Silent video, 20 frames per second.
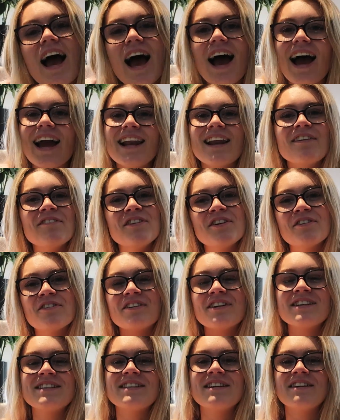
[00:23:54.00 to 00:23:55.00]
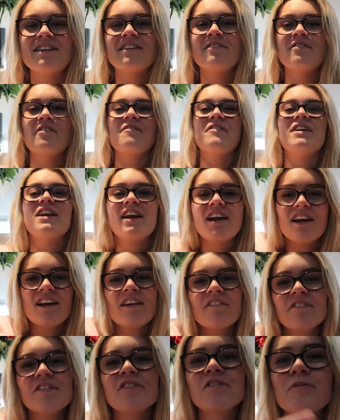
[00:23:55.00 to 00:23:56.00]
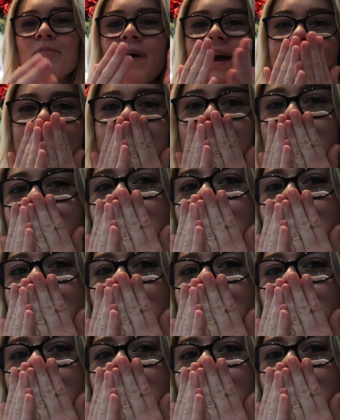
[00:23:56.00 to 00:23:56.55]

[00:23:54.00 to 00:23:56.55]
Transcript: I love you, and I'll see you in another video. Love you all. Bye.